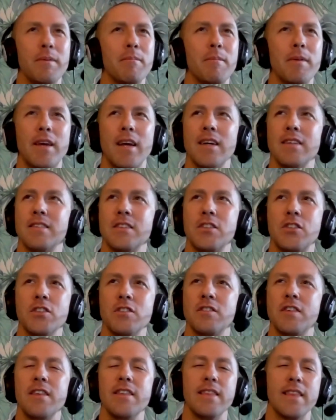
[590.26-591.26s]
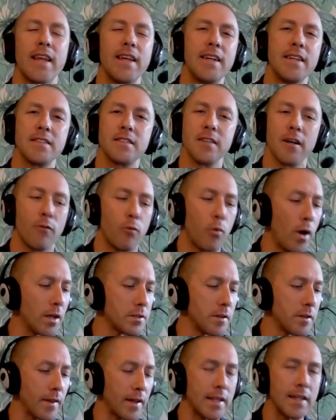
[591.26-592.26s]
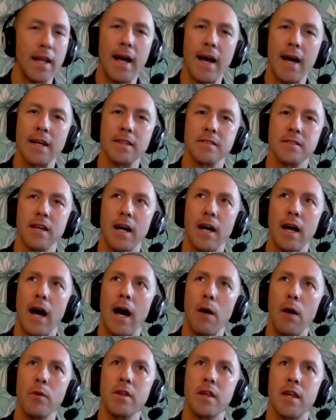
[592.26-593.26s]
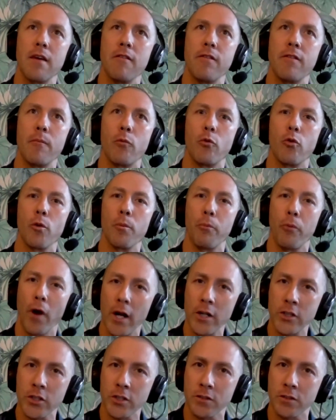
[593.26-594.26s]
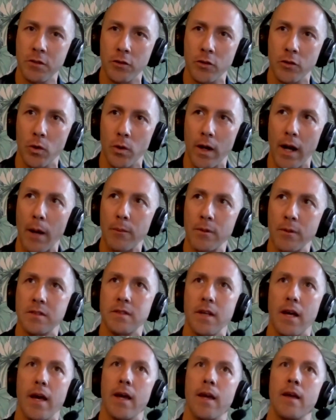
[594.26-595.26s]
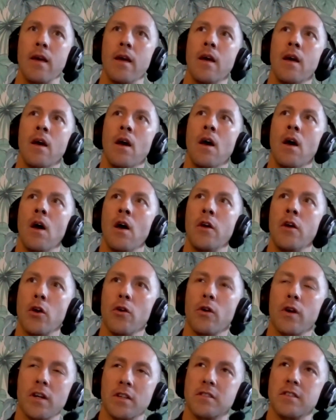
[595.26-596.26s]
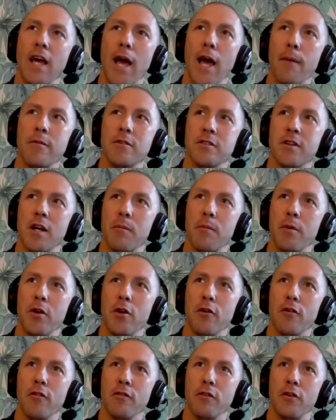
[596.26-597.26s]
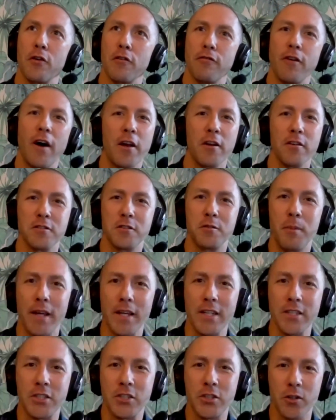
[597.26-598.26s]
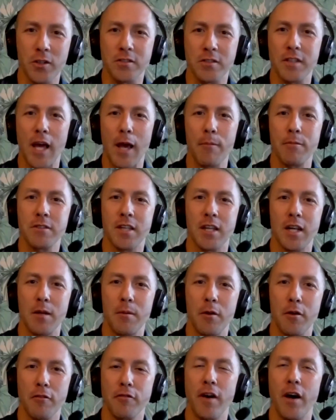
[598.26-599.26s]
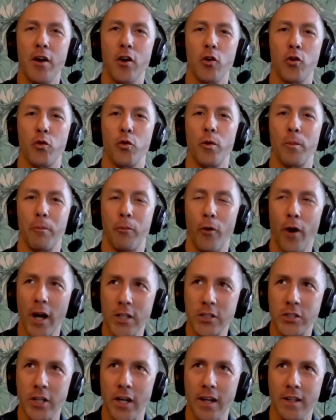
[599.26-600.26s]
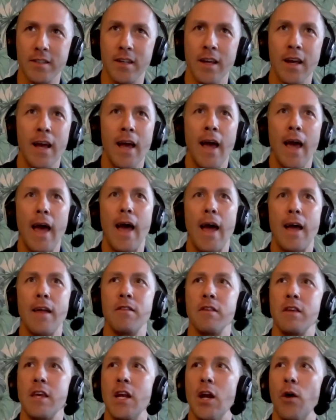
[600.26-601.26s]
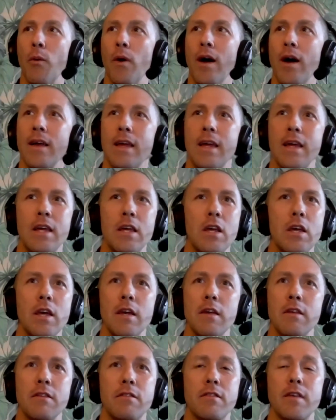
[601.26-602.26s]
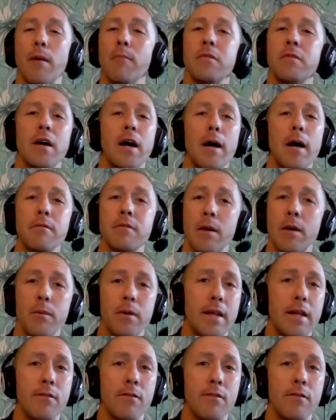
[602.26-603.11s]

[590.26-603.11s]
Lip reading: because it just didn't lend itself well to the class, I would give them group projects to do. And I would say, your exam is going to be your final speech. Your exam is going to be your final group project. And you know what? Sometimes I would